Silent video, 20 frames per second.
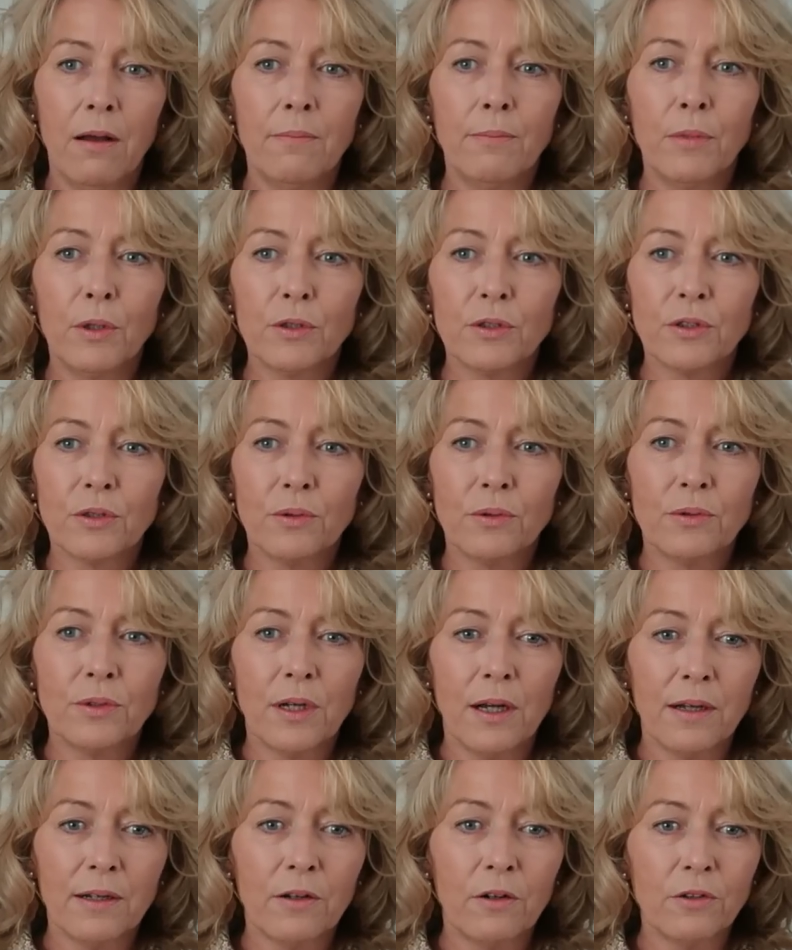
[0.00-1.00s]

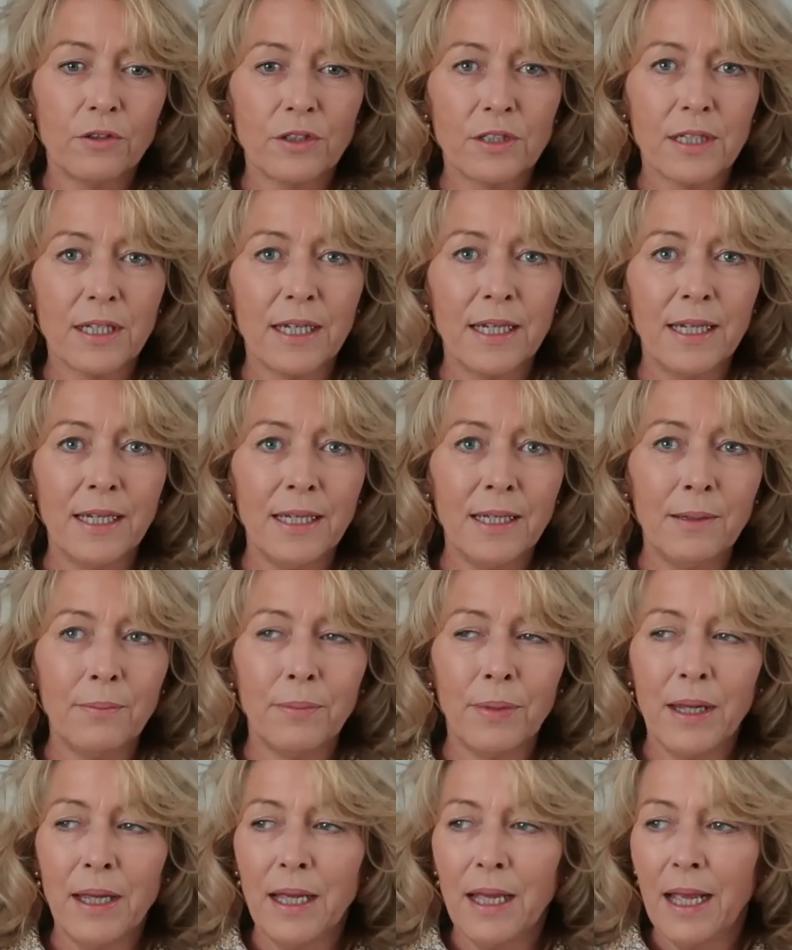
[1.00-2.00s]
modelled, I got to
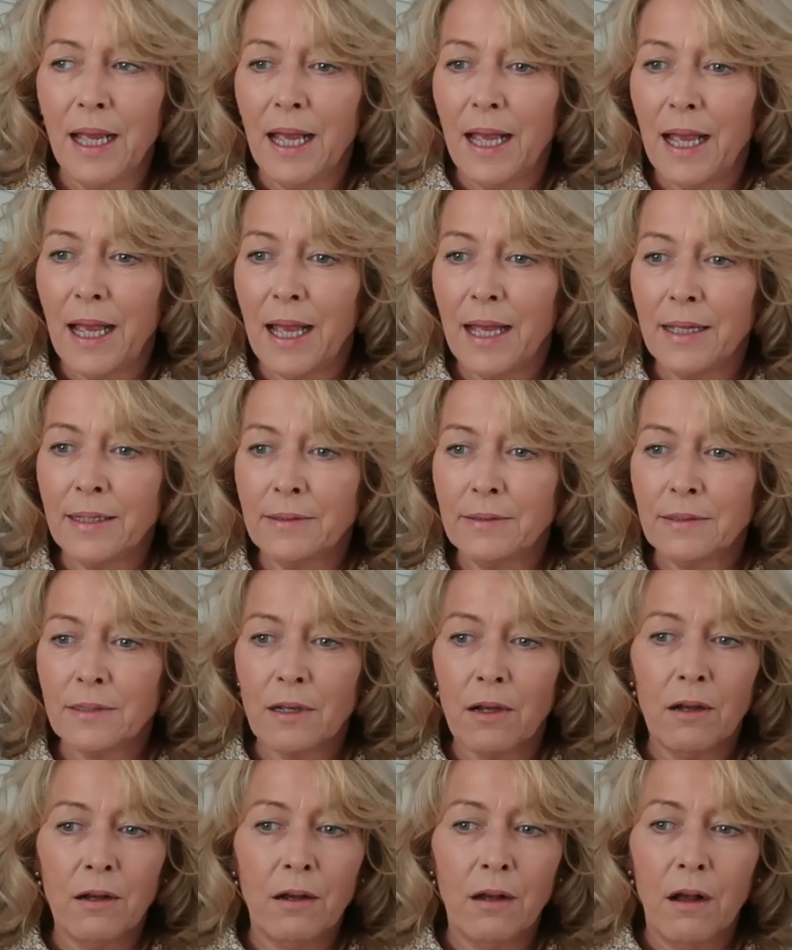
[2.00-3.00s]
keep,
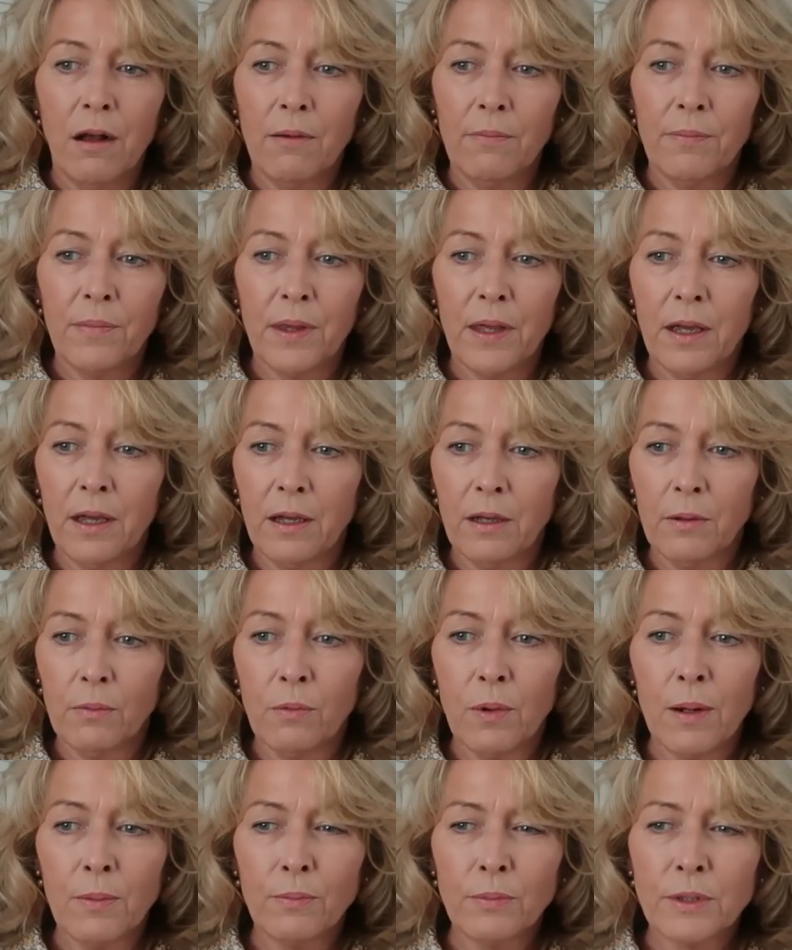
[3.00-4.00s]
and
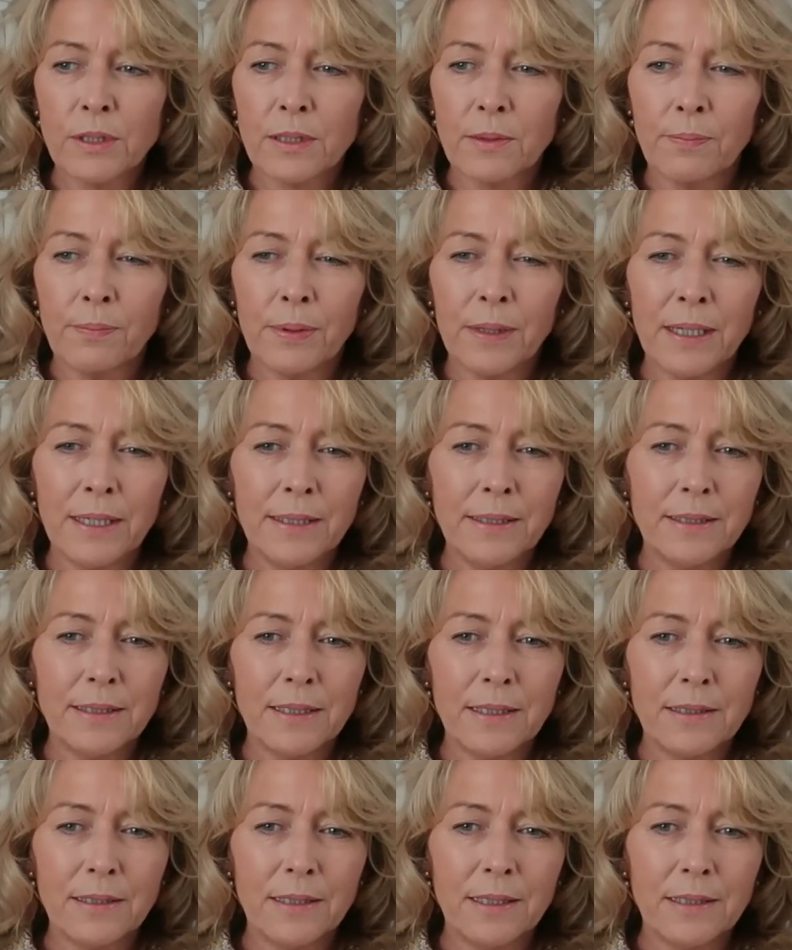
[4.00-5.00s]
one was a
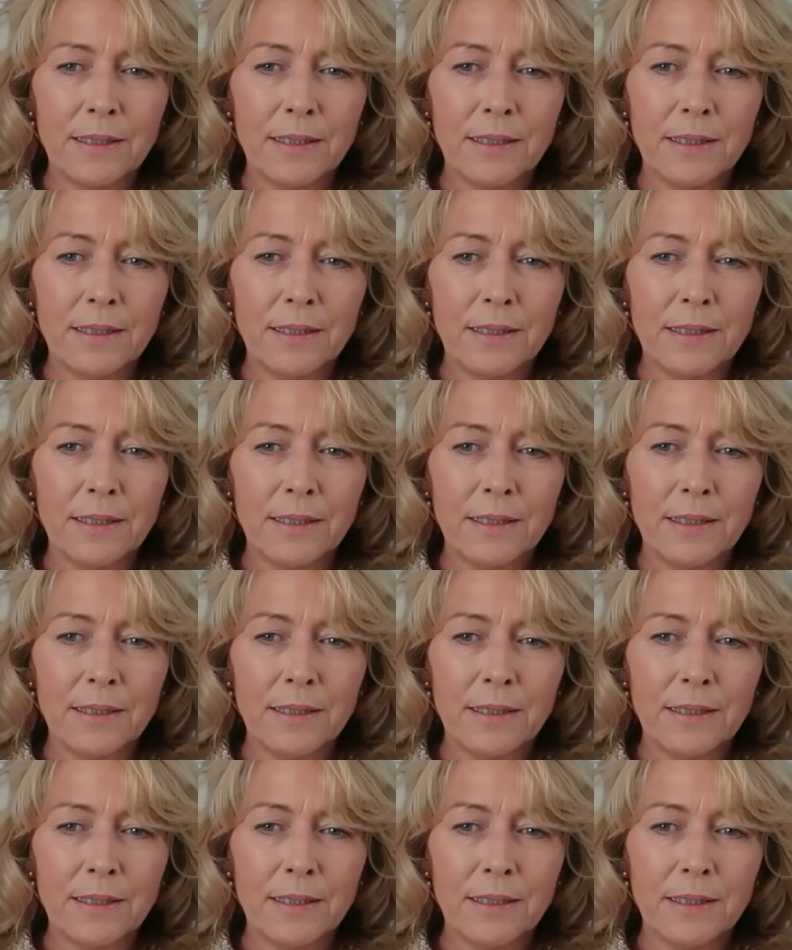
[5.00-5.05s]
pleated